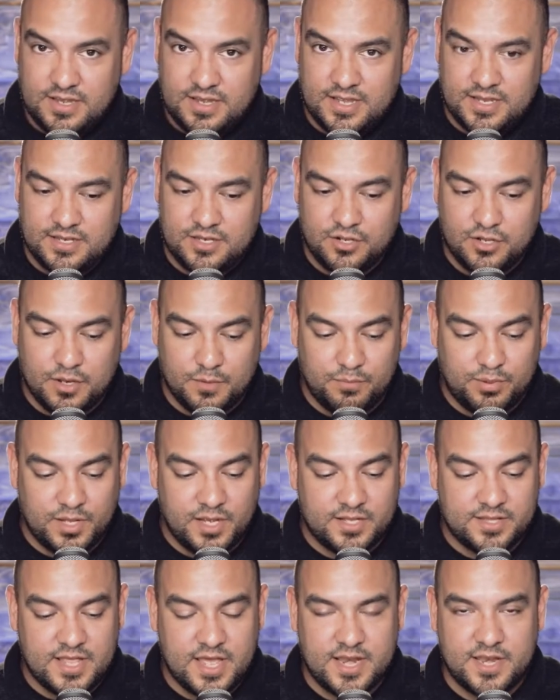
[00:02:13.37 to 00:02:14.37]
and you could
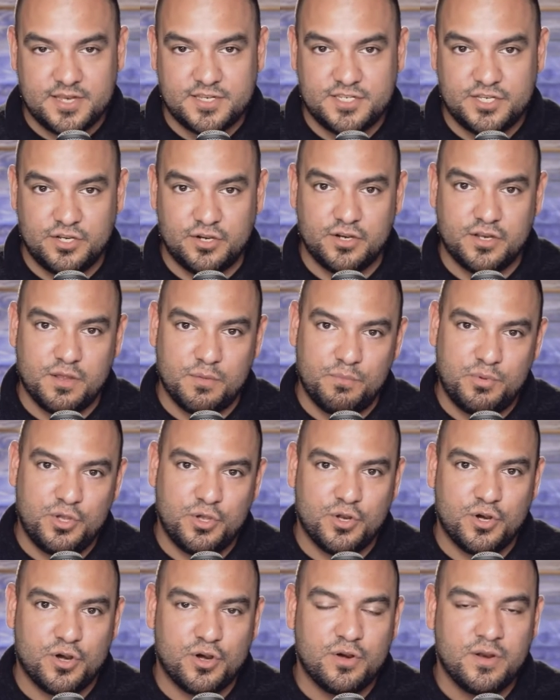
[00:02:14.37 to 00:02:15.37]
plug that into your
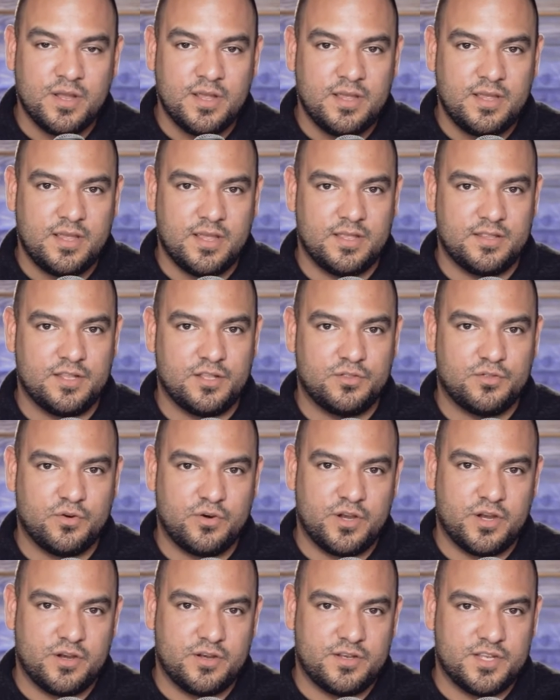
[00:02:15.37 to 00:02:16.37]
computer, and then
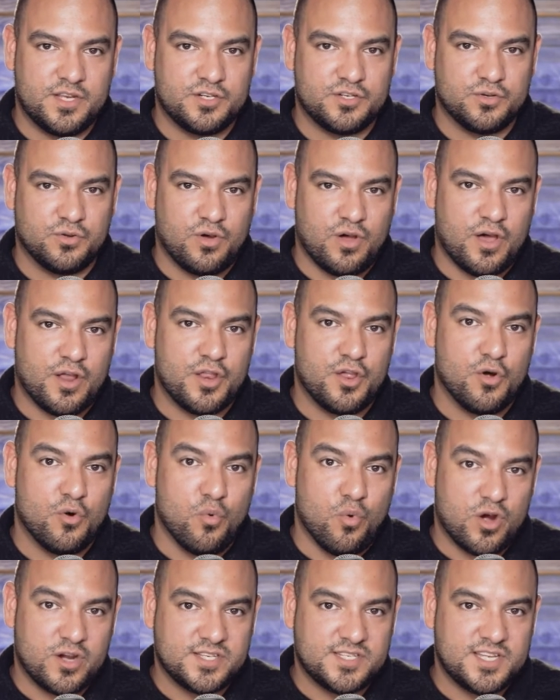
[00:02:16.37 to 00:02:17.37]
through your digital audio
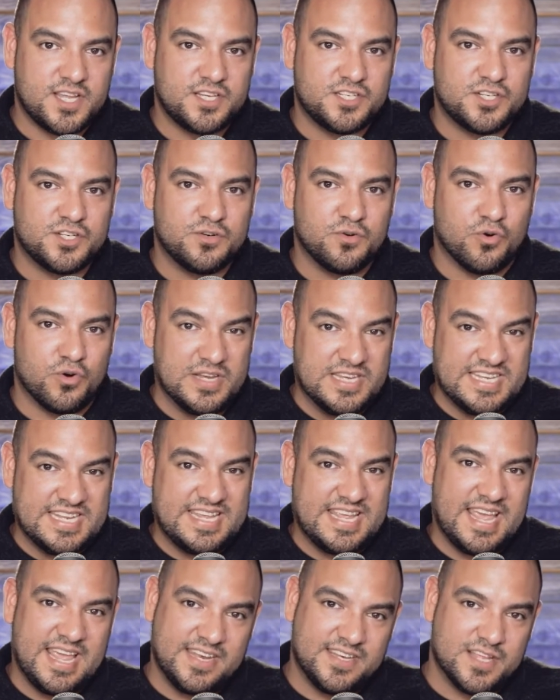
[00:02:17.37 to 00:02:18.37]
workstation, or
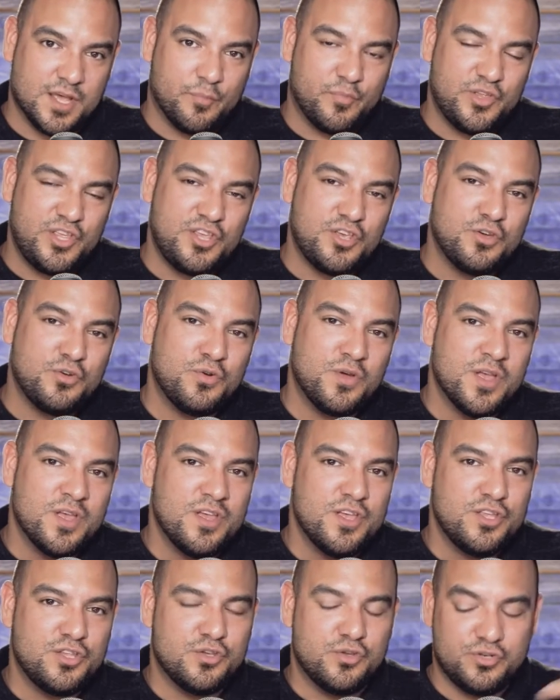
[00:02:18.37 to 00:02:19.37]
DAW,
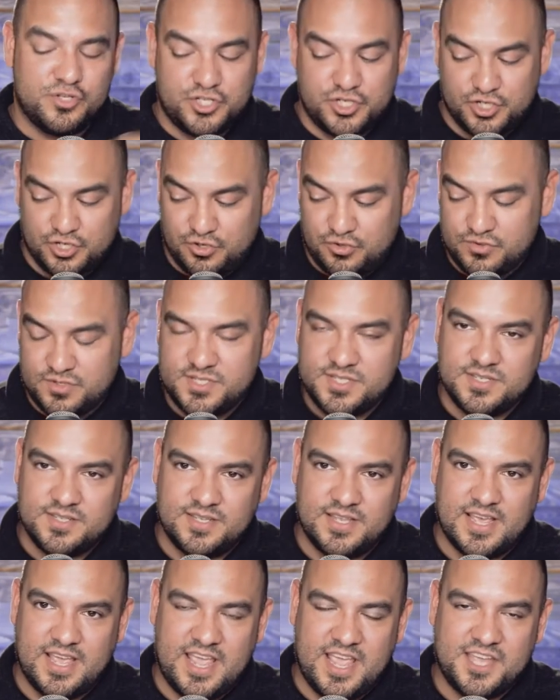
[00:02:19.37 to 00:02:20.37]
you choose
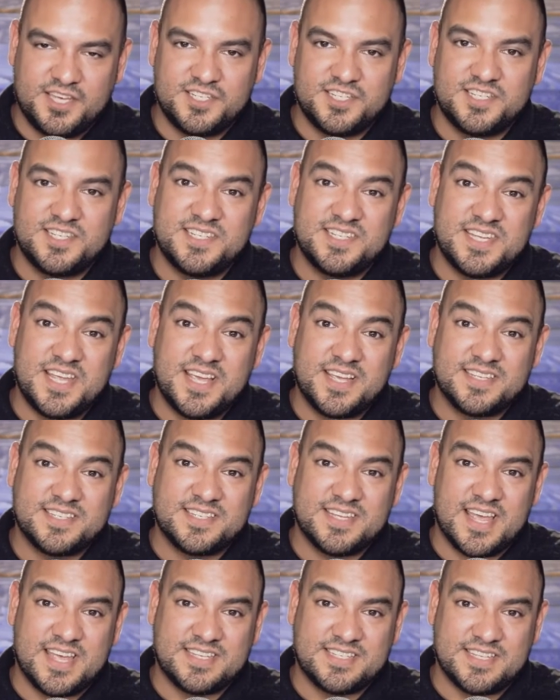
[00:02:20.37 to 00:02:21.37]
the
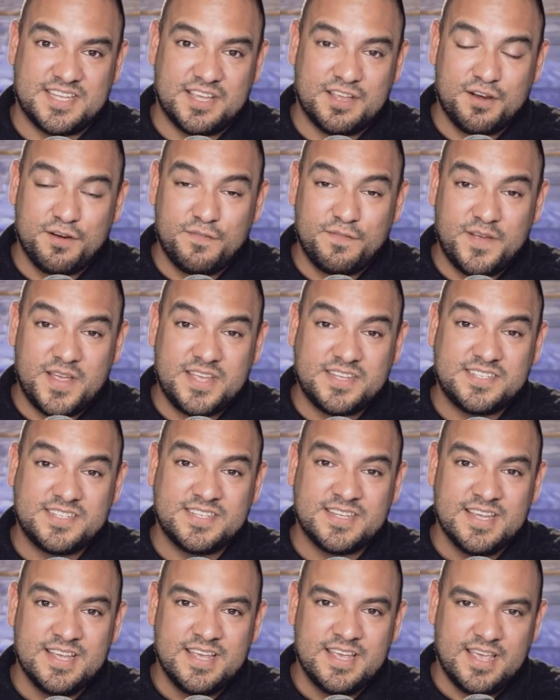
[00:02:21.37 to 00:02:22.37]
H6 as the
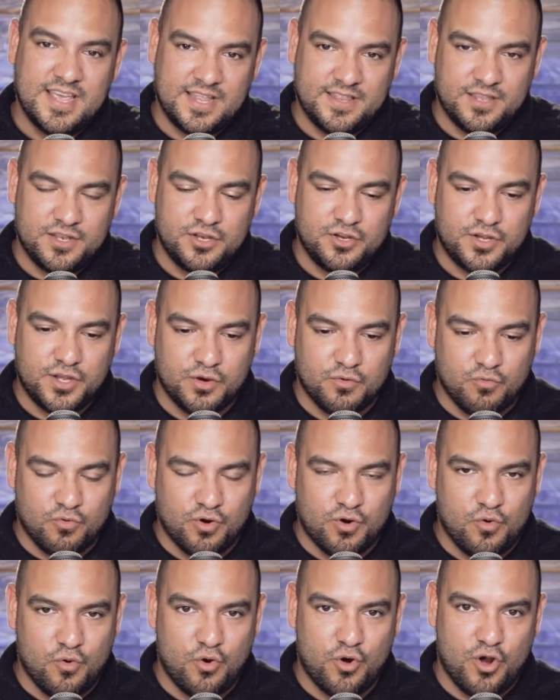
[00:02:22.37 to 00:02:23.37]
interface, and then you can
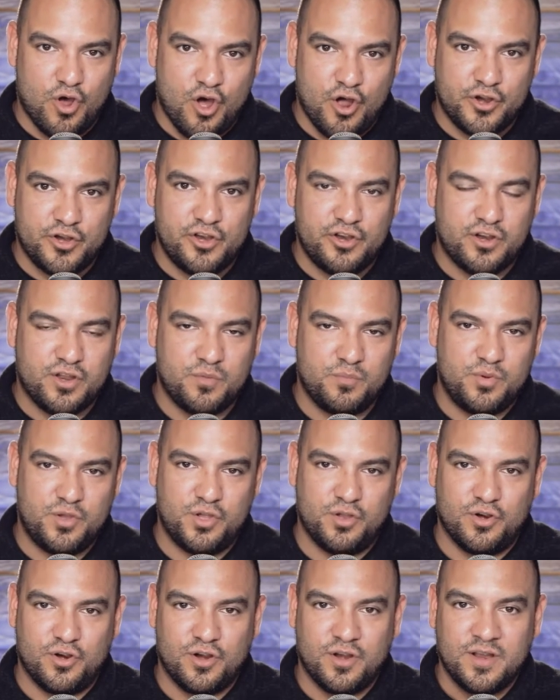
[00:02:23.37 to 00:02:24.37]
record onto your
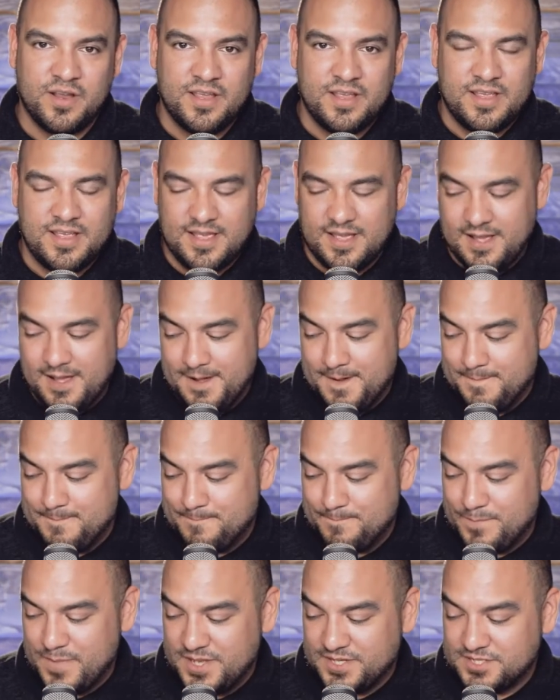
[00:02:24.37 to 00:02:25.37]
computer.
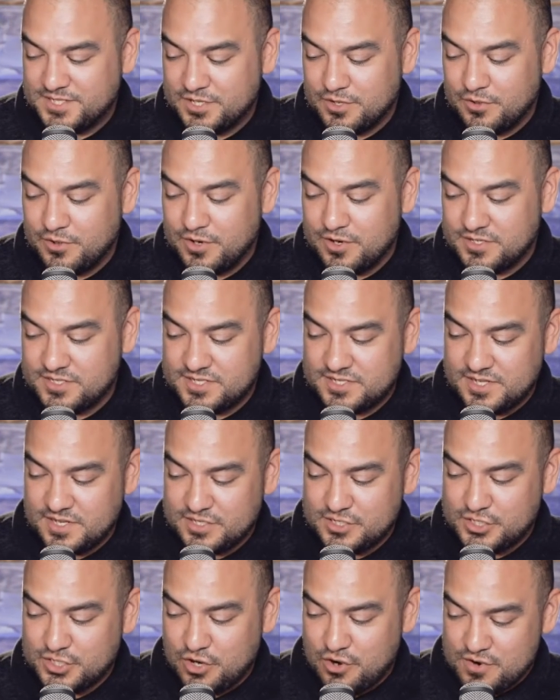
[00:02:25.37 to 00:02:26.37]
And so there's
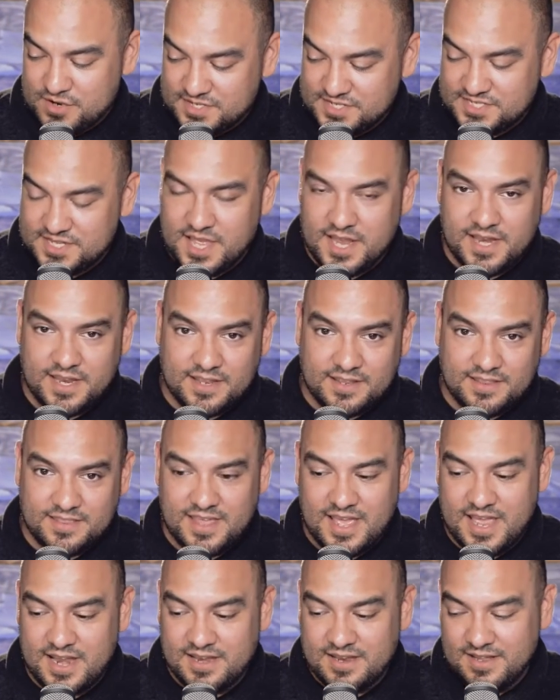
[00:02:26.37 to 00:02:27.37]
a certain setting
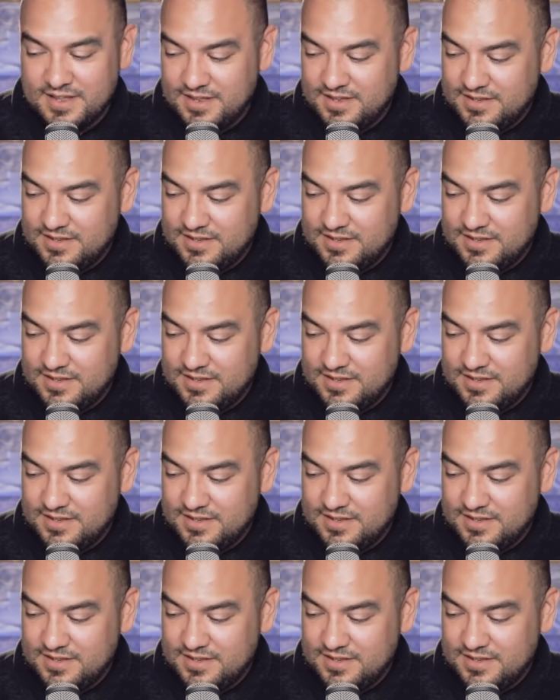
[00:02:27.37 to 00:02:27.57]
that